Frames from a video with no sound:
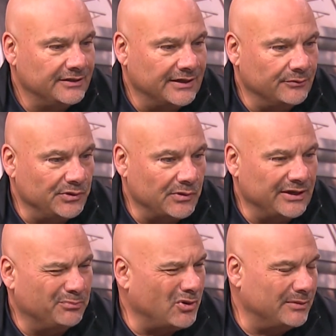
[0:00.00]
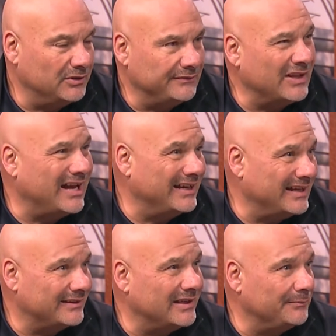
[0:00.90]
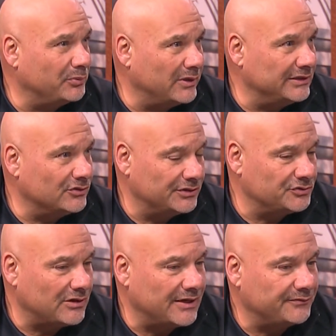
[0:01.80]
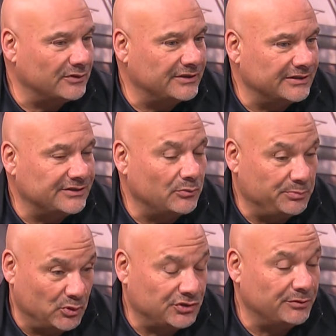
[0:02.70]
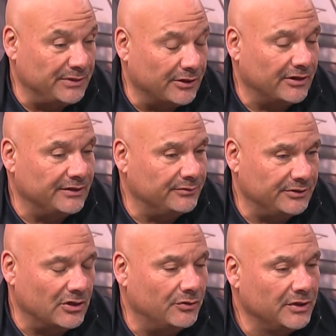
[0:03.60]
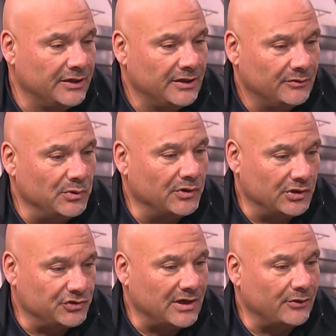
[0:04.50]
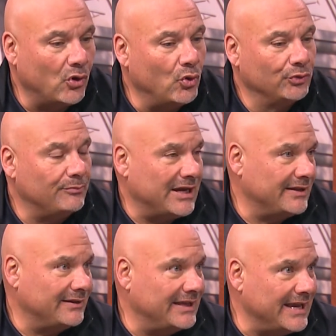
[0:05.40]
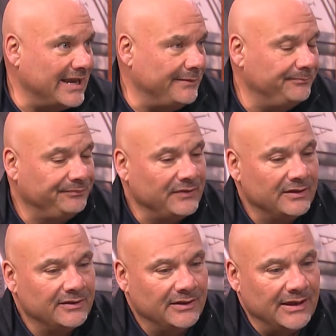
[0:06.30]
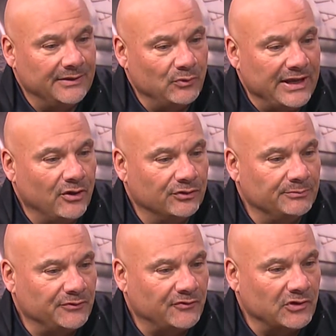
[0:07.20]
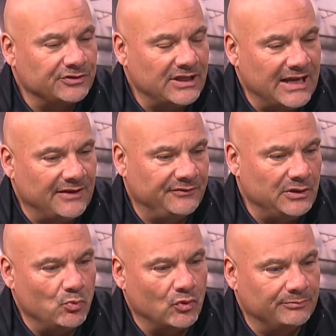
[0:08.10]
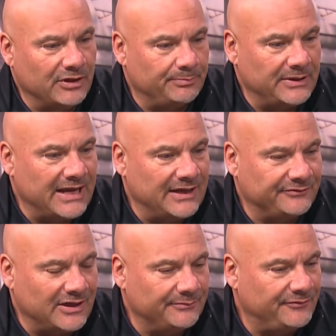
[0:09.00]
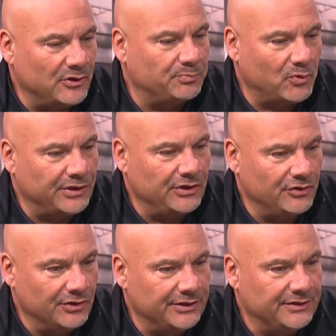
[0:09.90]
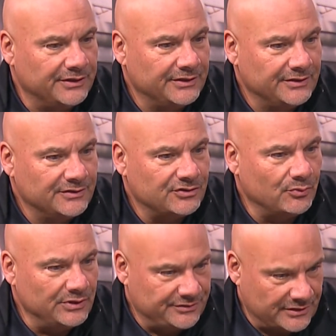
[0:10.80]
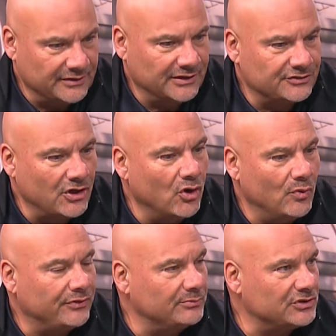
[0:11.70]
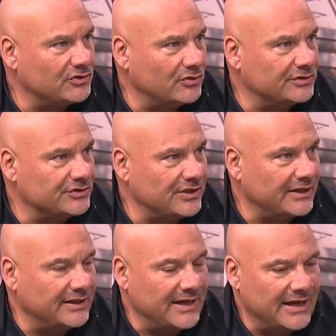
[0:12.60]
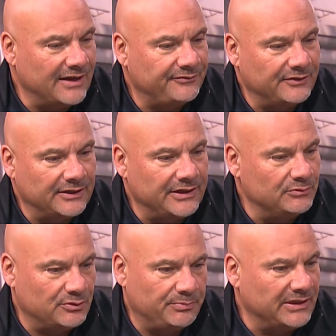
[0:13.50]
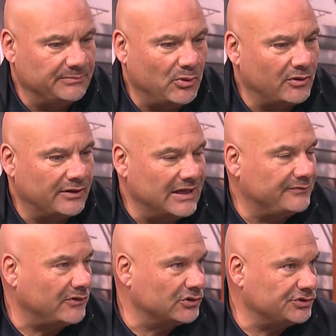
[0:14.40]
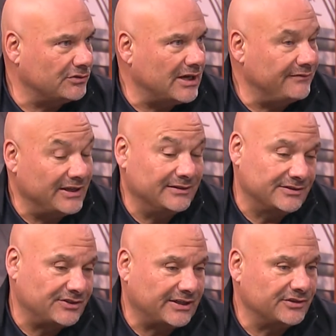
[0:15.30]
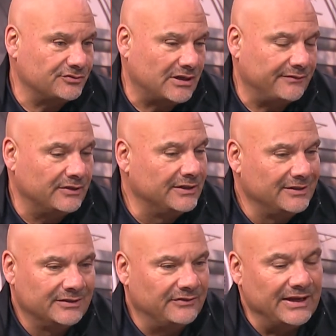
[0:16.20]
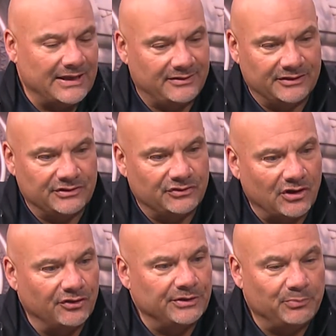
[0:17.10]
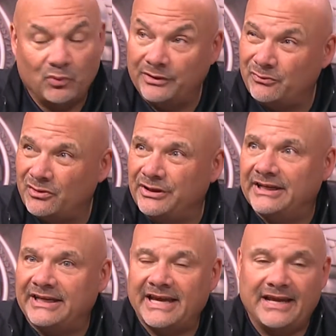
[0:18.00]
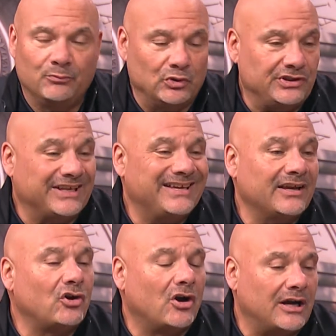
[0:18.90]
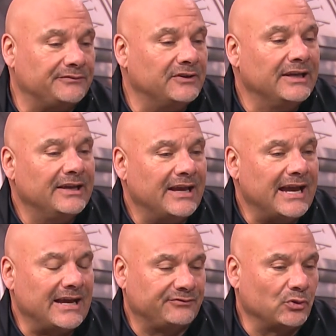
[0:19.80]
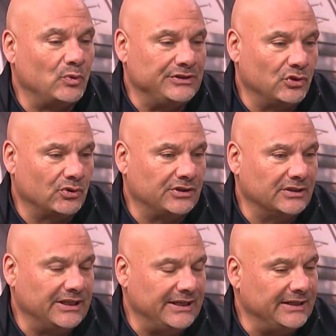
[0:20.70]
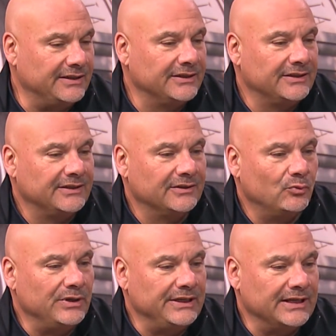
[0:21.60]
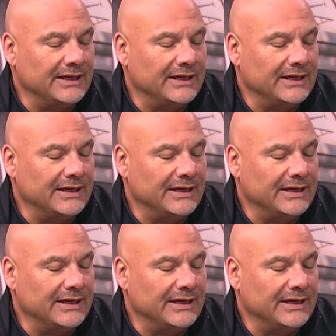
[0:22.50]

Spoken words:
And we ran the ball, I believe, 9 out of 10 plays on the drive for a touchdown. We put Samir in. We were going to try to hold him out of the game, and we held him the first half, and he warmed up at halftime, felt pretty good. So we said, let's go with him to start the second half. He was a big part of that first drive and the second drive. Then I think the turning point really in the game was the kickoff after we took the lead. We